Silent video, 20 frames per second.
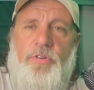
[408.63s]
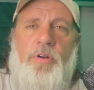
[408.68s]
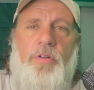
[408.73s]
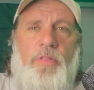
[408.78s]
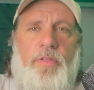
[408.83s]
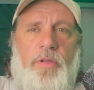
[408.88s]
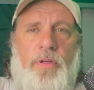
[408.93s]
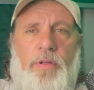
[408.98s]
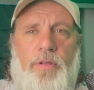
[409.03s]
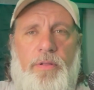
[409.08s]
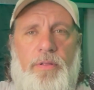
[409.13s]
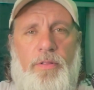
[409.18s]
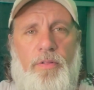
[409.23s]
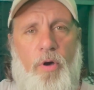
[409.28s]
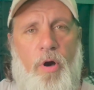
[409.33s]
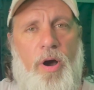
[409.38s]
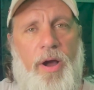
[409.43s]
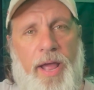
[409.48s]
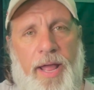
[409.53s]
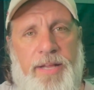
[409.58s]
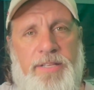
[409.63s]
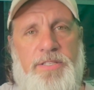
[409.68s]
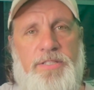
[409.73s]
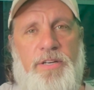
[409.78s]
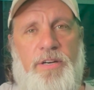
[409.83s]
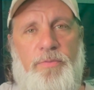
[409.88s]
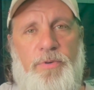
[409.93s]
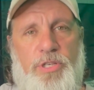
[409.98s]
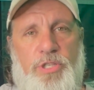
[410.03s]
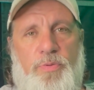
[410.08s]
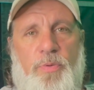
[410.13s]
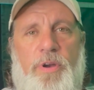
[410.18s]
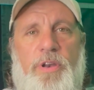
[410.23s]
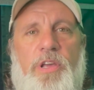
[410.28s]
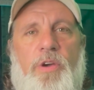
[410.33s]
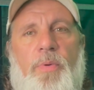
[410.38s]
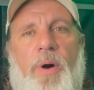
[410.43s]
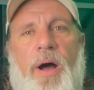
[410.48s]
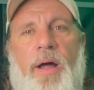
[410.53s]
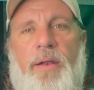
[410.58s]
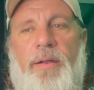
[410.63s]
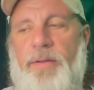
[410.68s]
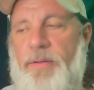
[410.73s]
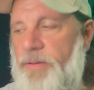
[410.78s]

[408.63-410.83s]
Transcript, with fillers: or the long answer? Which one you want?